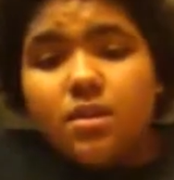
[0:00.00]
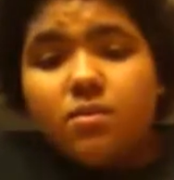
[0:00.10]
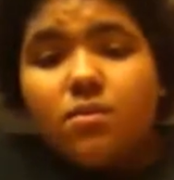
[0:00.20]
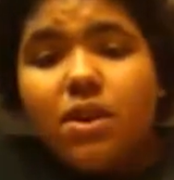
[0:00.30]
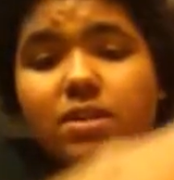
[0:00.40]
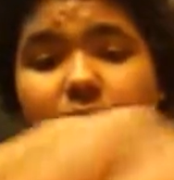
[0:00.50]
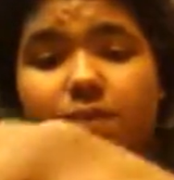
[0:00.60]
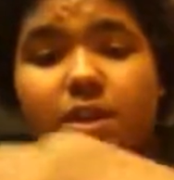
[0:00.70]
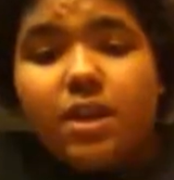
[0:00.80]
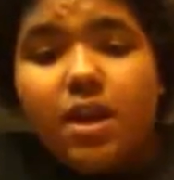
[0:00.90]
rods, if
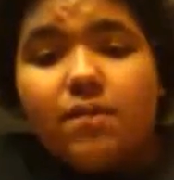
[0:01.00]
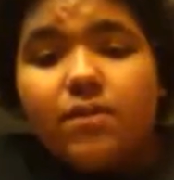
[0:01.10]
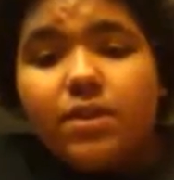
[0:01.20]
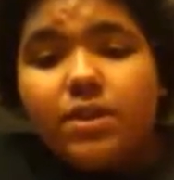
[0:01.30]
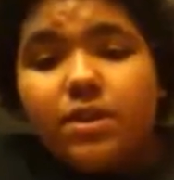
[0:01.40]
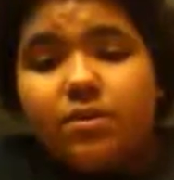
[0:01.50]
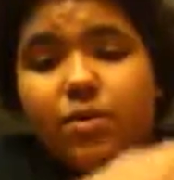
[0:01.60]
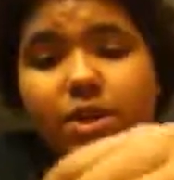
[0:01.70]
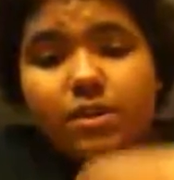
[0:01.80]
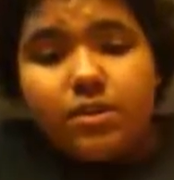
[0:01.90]
I didn't have any
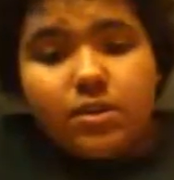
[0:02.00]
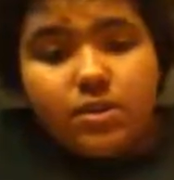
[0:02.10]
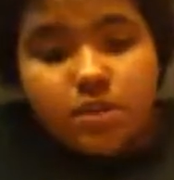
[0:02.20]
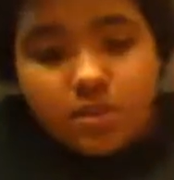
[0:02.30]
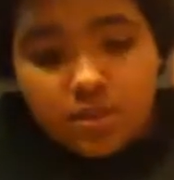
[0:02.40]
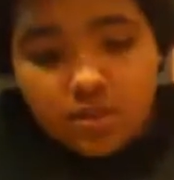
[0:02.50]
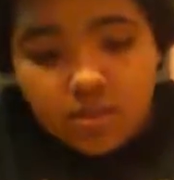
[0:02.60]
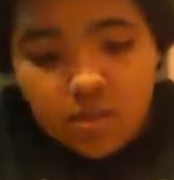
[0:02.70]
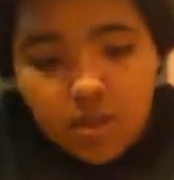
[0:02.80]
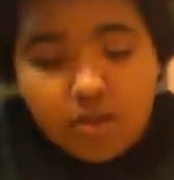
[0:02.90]
weighted hooks,
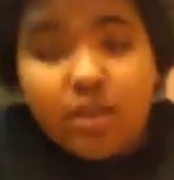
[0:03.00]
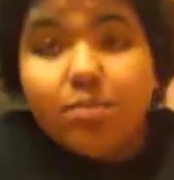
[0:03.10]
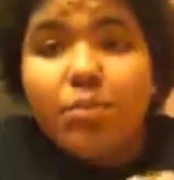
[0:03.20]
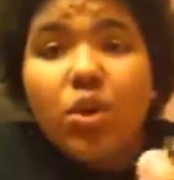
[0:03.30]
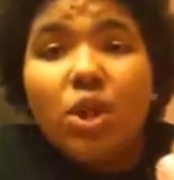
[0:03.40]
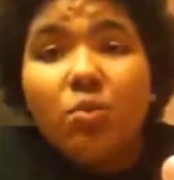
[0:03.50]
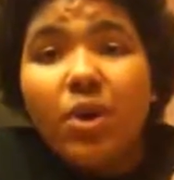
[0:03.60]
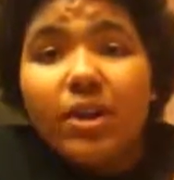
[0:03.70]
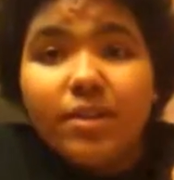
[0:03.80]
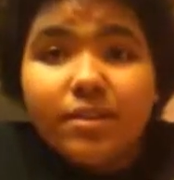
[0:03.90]
I would get a bullet
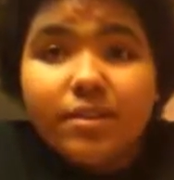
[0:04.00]
weight.